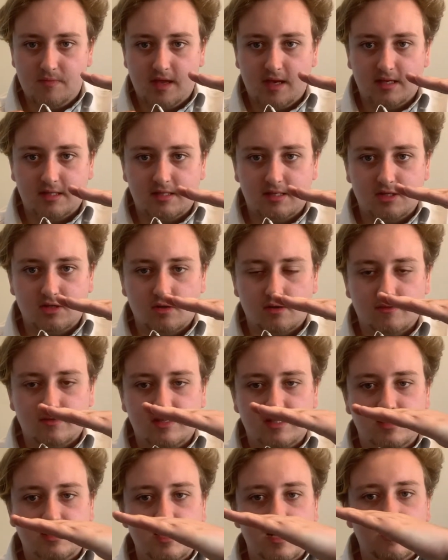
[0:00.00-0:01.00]
It's sort of
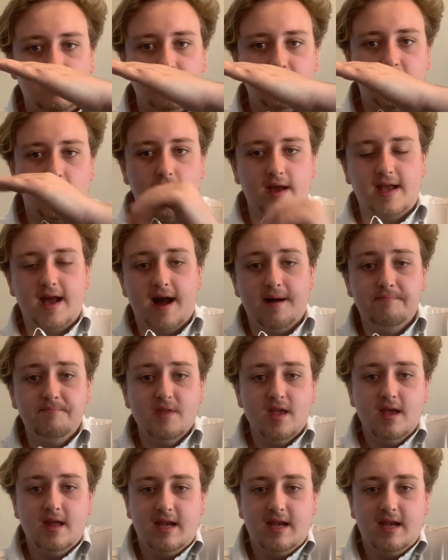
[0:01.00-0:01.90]
steadily going up.